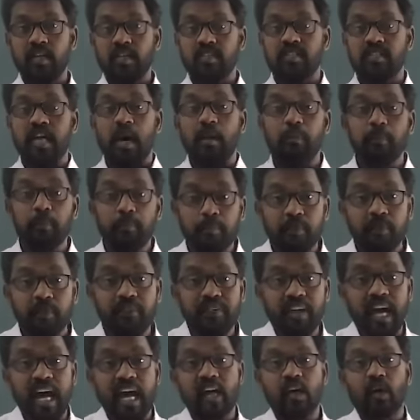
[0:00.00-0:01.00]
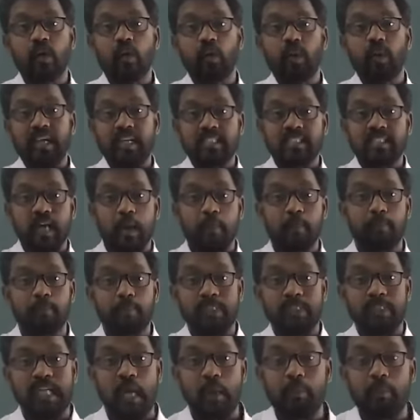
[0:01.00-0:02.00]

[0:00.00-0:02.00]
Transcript: Sump we are doing, sump.